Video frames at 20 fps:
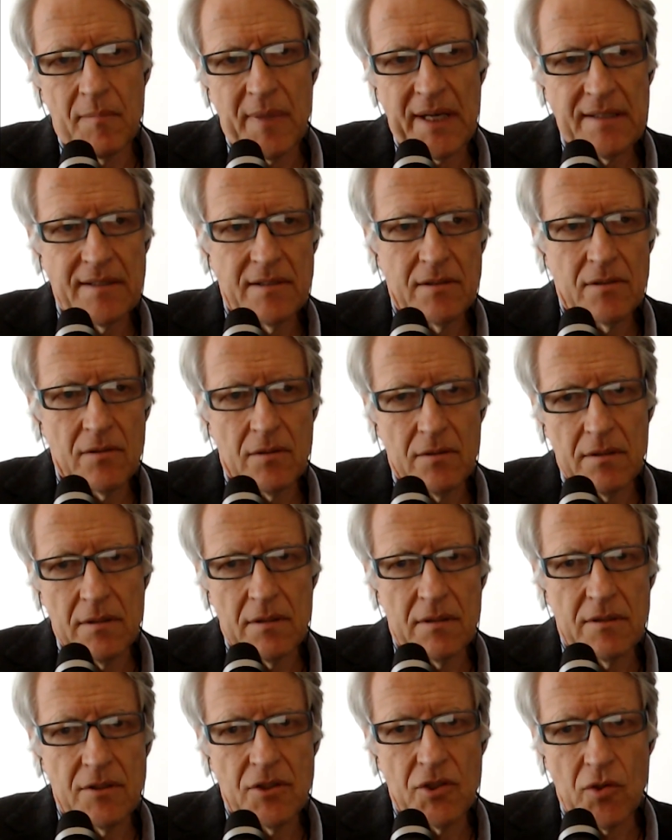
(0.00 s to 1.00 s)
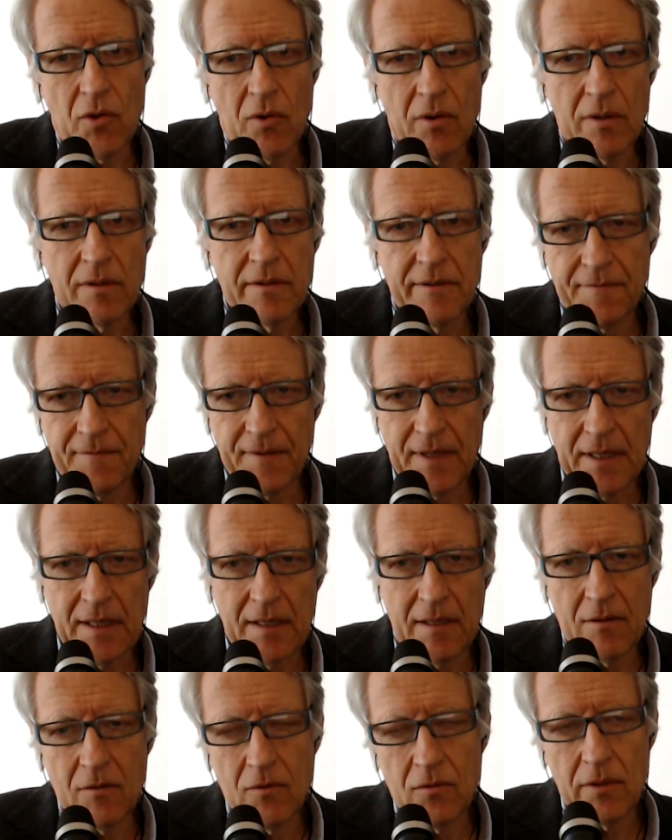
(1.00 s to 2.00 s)
based on
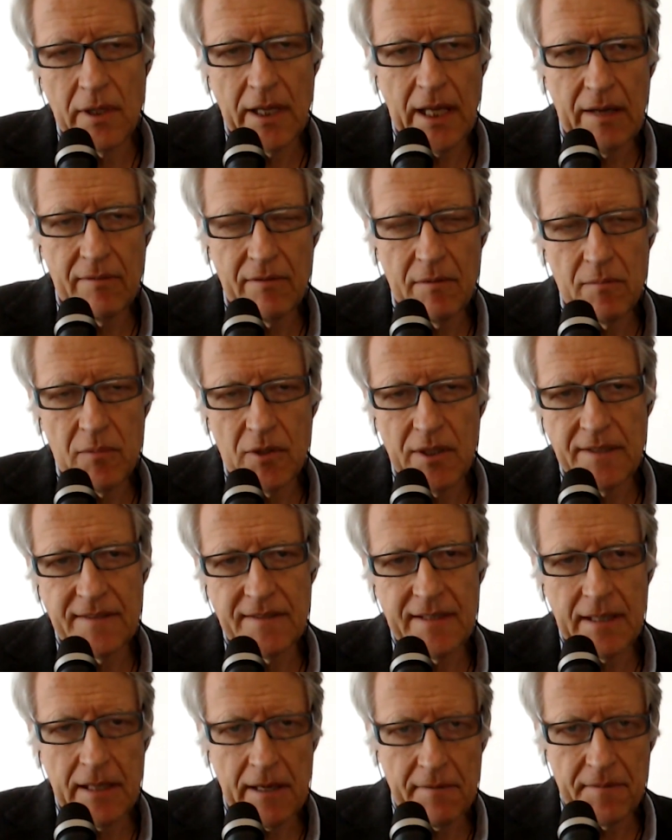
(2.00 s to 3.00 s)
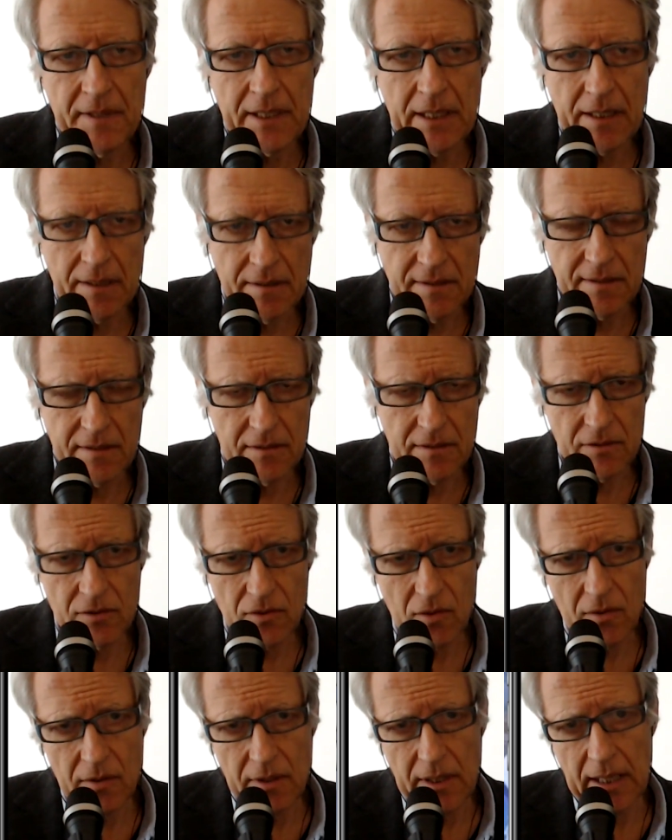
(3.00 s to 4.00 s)
geography, calling everybody South Africans and
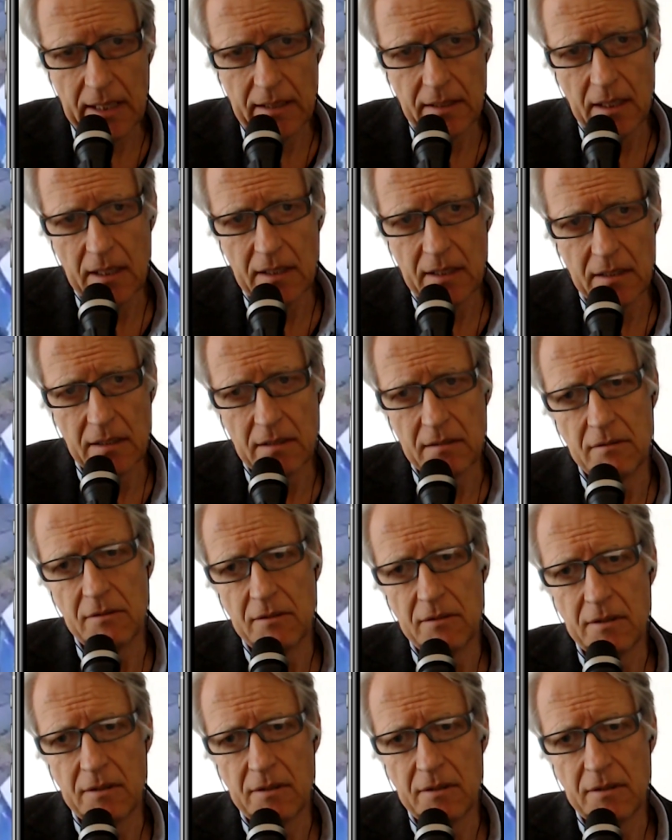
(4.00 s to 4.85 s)
so on, and